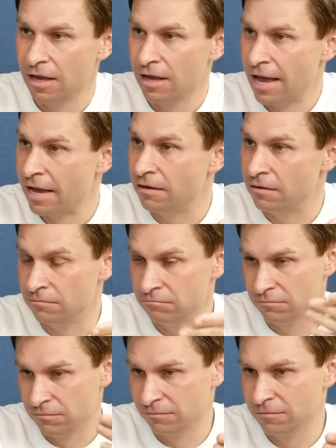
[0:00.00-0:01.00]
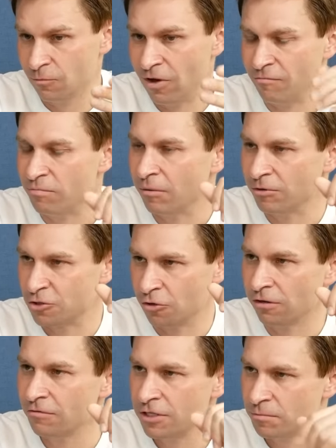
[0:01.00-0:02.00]
And we haven't published
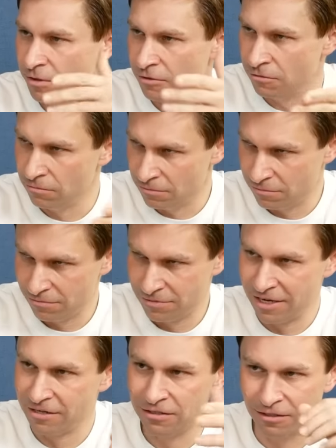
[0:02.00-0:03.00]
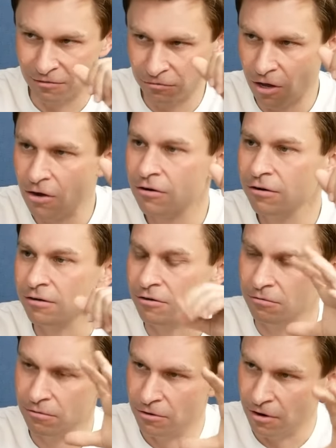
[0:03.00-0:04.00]
all of this, but you tend to live longer and
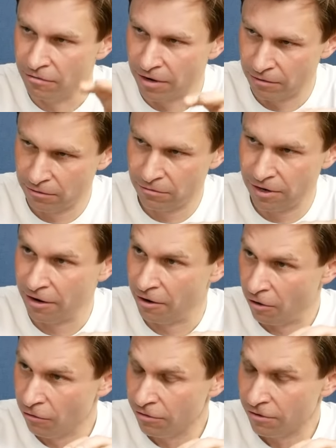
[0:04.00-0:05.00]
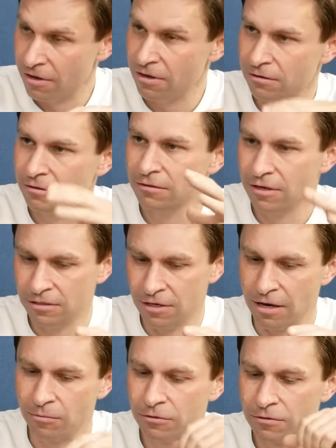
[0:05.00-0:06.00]
you have greater health. Right. As the
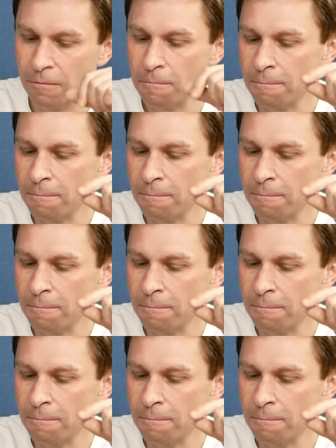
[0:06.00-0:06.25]
animals.